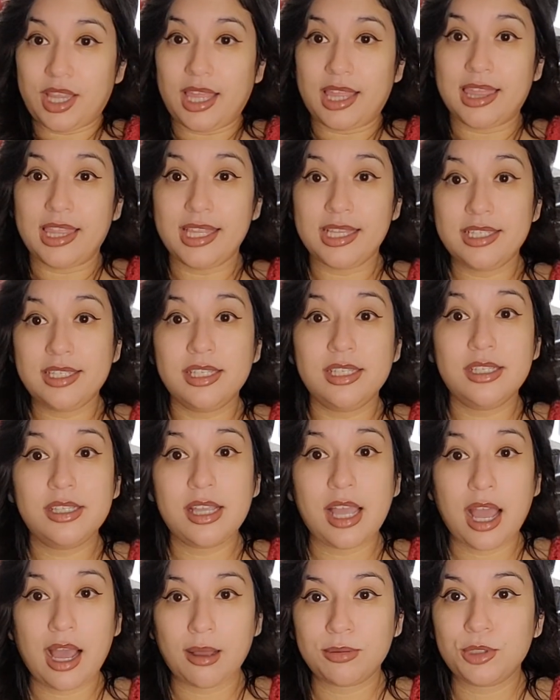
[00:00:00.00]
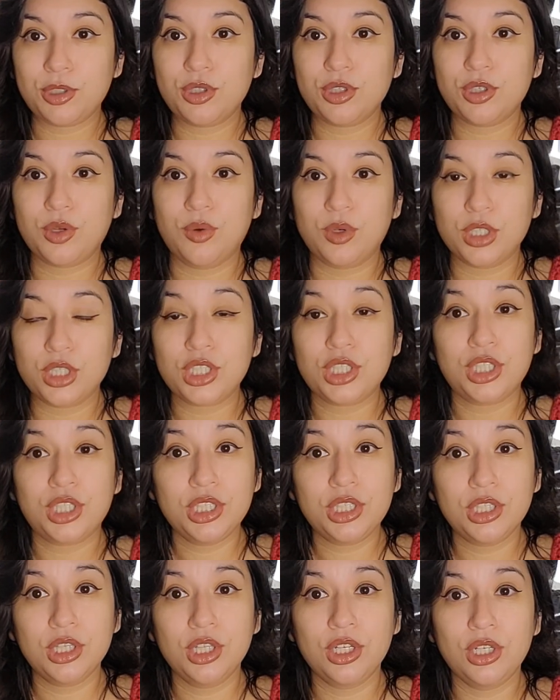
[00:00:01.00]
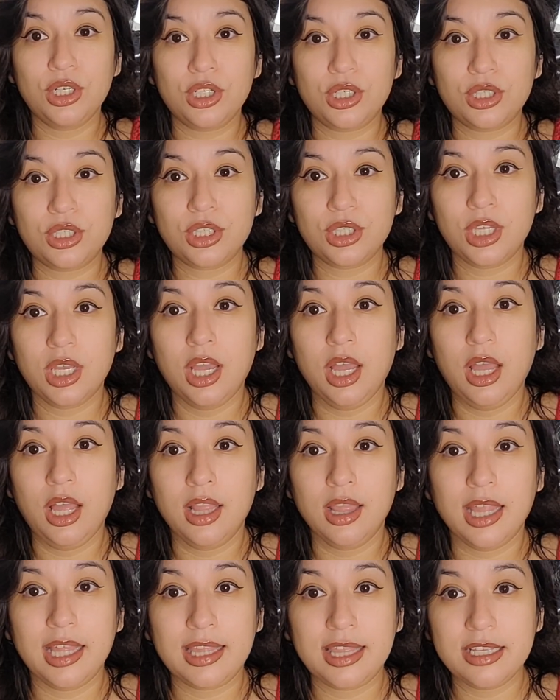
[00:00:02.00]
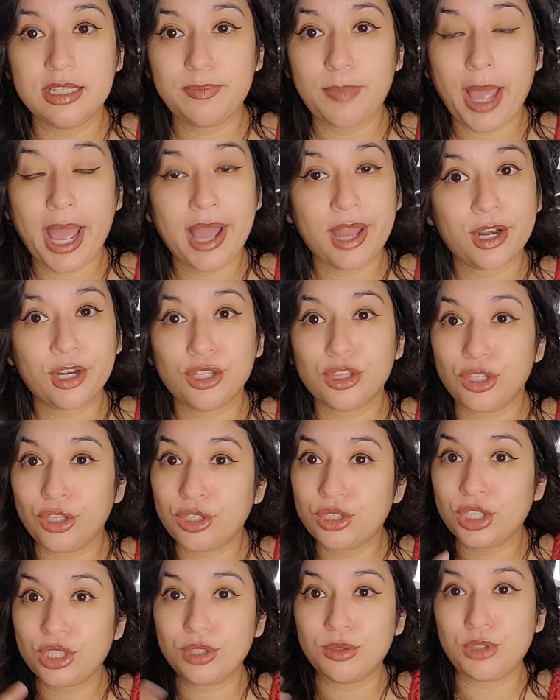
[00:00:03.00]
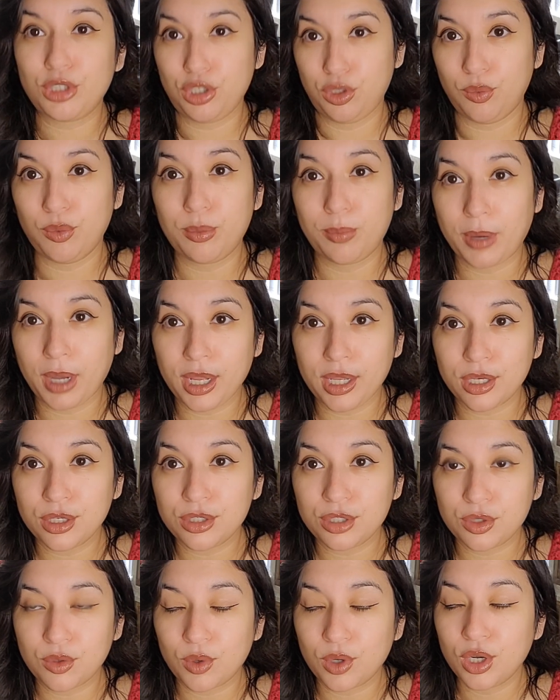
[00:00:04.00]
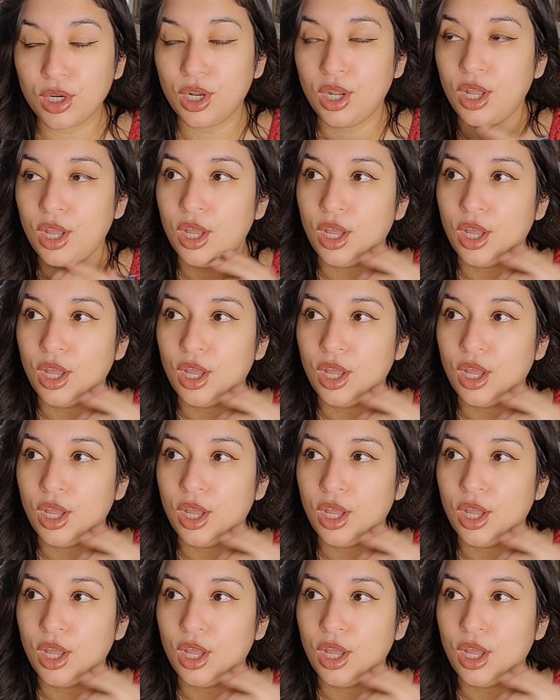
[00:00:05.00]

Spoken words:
Like, this is absolutely gorgeous. This looks like, this pattern looks like something you would buy in a store.